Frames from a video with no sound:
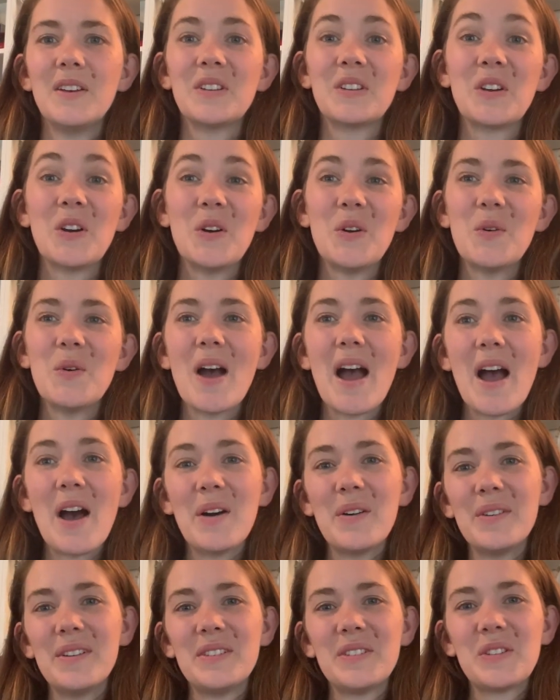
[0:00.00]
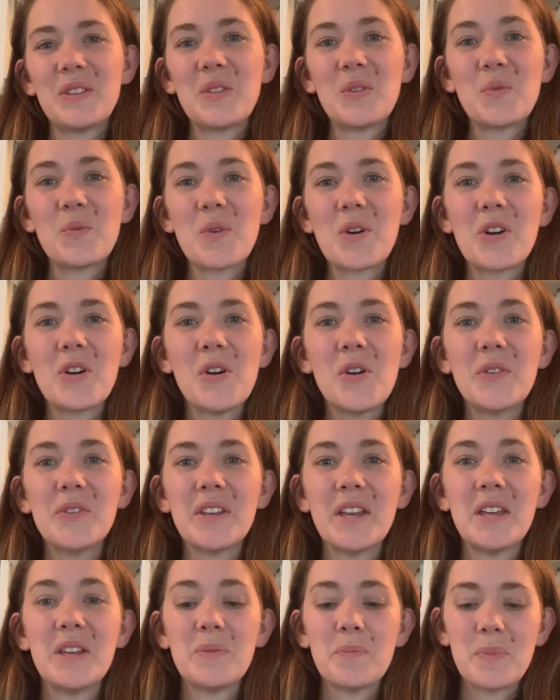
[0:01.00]
Go out into the world
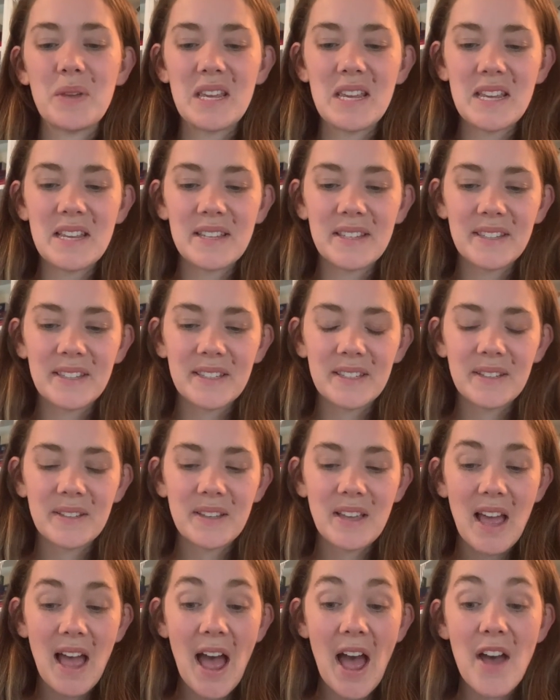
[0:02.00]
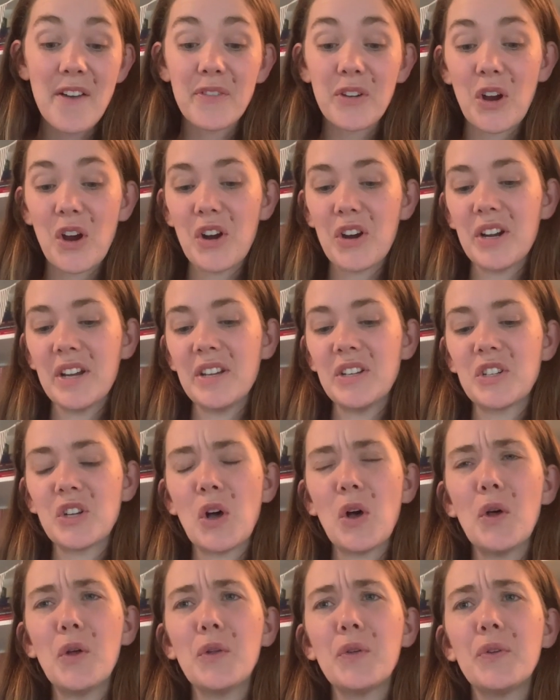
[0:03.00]
in peace. Have courage.
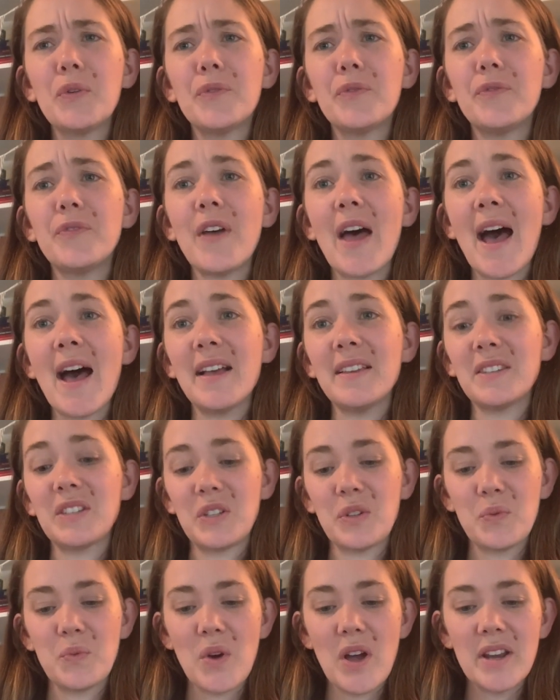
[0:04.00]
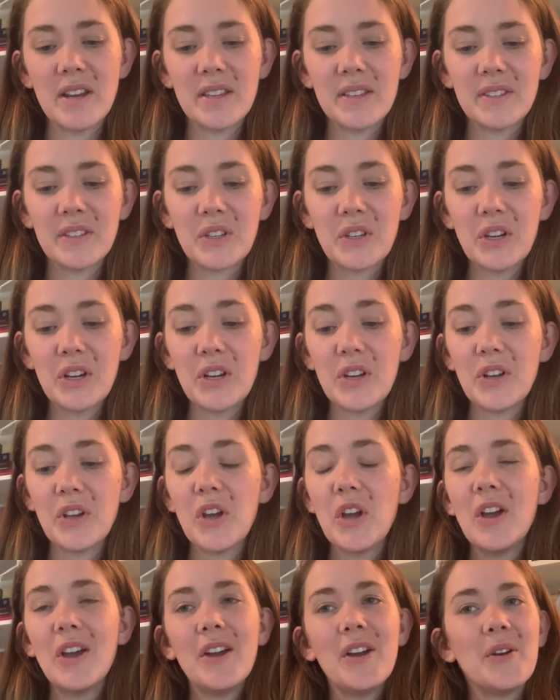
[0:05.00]
Hold fast to what is good.
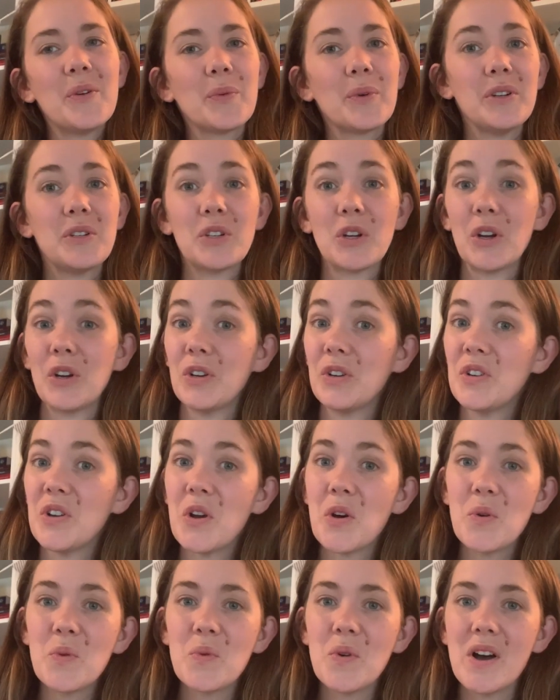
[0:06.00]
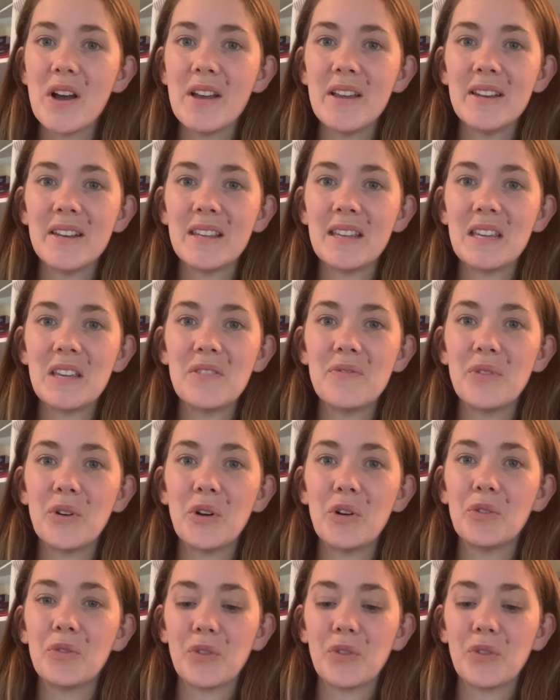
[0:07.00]
Return no one evil